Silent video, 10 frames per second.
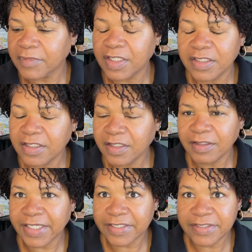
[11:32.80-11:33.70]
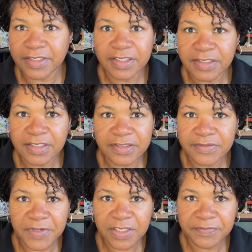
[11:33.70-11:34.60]
and it, like I said, it does
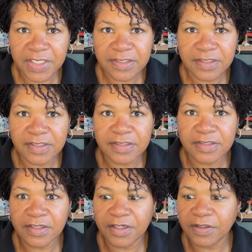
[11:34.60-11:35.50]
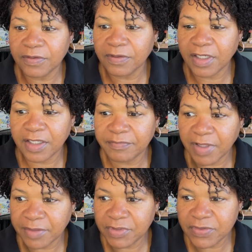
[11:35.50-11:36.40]
smell amazing. So
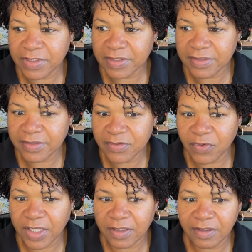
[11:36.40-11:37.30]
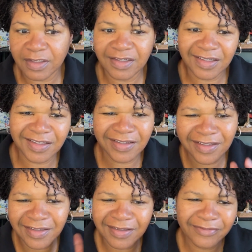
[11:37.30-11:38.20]
I'm using this as well. And
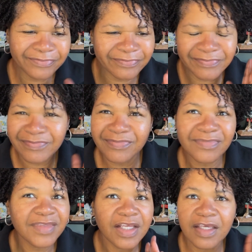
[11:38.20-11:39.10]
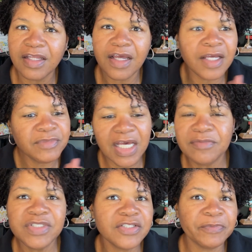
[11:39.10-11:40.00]
again,
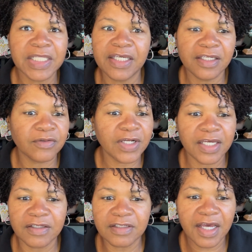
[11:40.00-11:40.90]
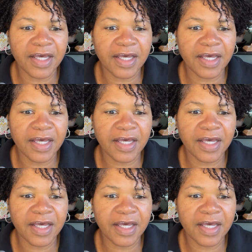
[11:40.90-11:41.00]
I'm just playing around.